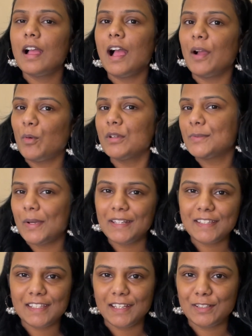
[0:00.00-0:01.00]
I was quite
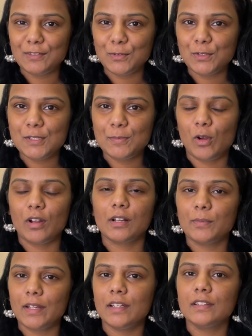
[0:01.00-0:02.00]
excited for this
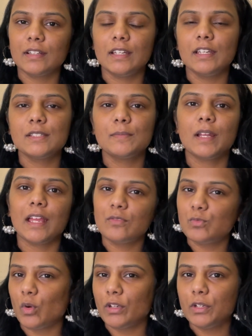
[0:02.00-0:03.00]
product when it released, but I
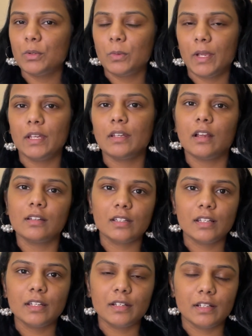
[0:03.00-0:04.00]
wanted to wait
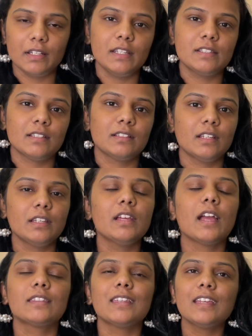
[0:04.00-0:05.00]
until it released in
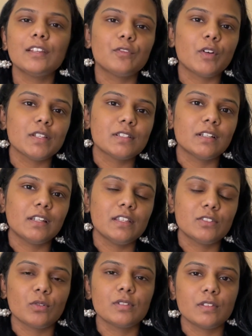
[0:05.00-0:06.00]
India. I think it first
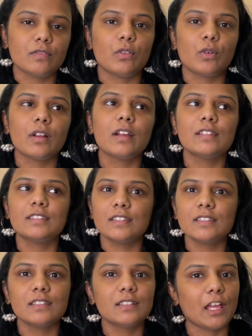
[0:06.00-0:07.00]
released on Sephora, and
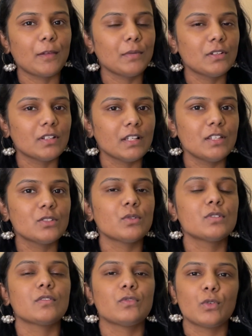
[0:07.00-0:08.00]
since the time it released
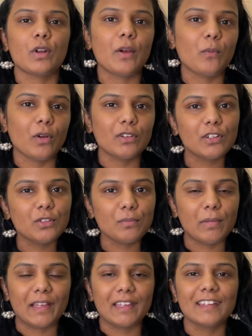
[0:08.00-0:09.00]
on Sephora, I wanted to
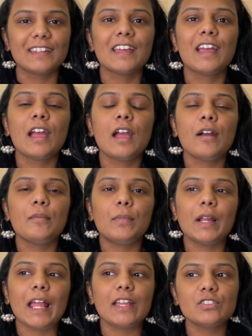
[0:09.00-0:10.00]
buy it,
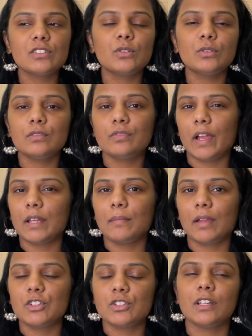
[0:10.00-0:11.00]
but I just couldn't find
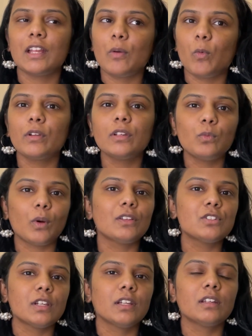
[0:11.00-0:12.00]
my shade. I wanted one
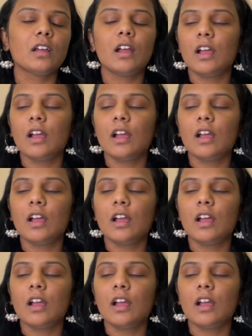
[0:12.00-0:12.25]
shade